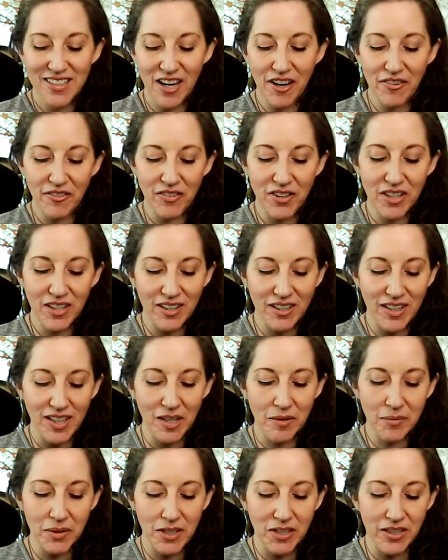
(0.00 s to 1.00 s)
definitely
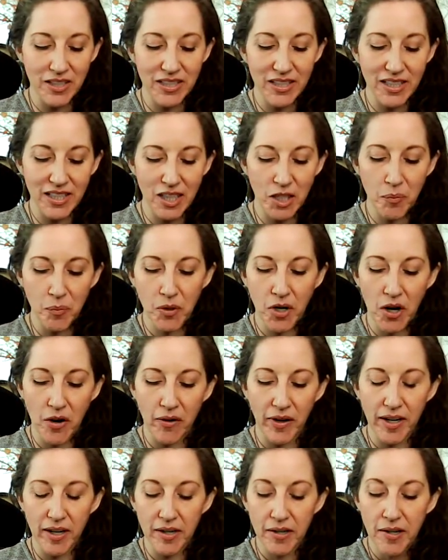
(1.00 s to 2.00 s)
i'm hearing to keep
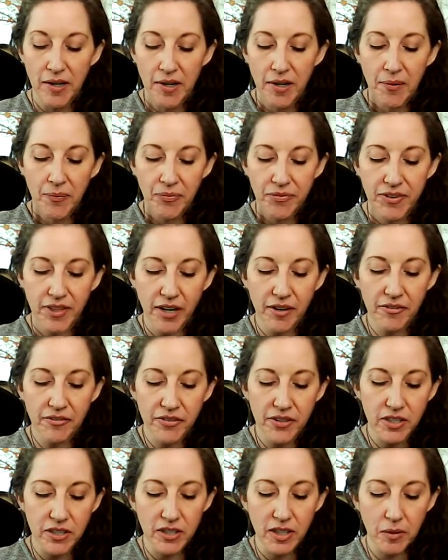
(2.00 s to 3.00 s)
going
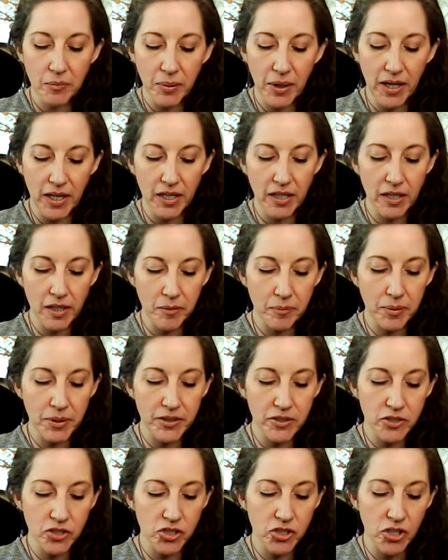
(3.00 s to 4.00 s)
definitely painting a
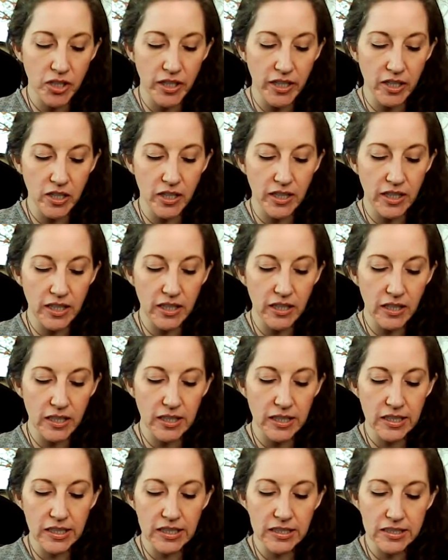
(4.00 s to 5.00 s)
picture here
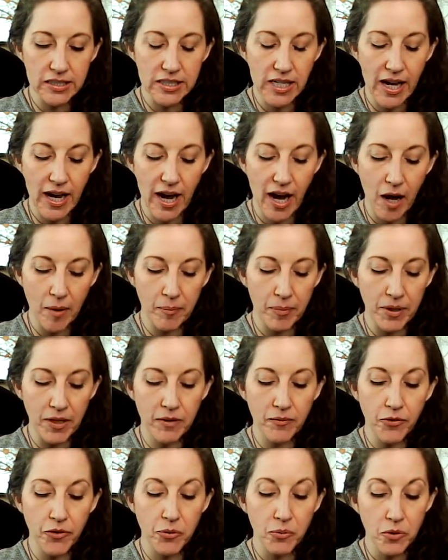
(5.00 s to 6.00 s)
healing needs to
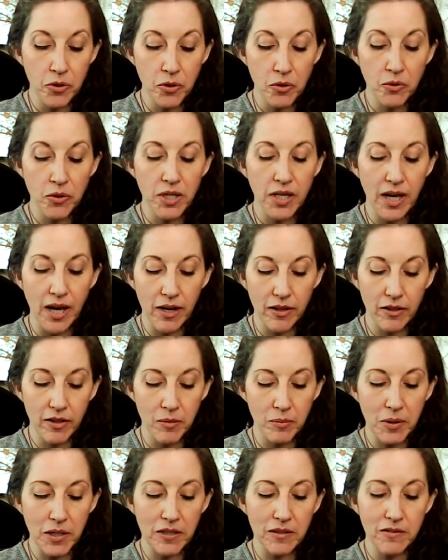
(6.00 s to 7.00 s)
happen through the
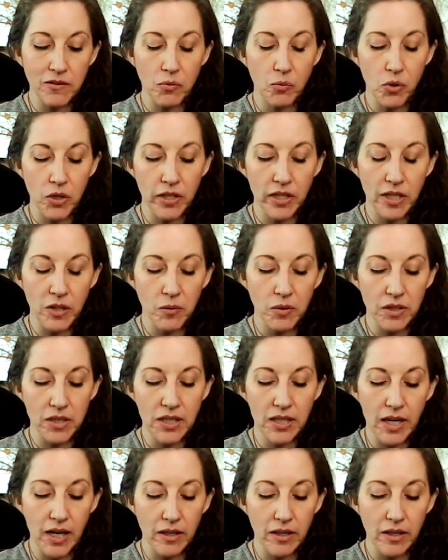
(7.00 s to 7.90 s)
elements working with the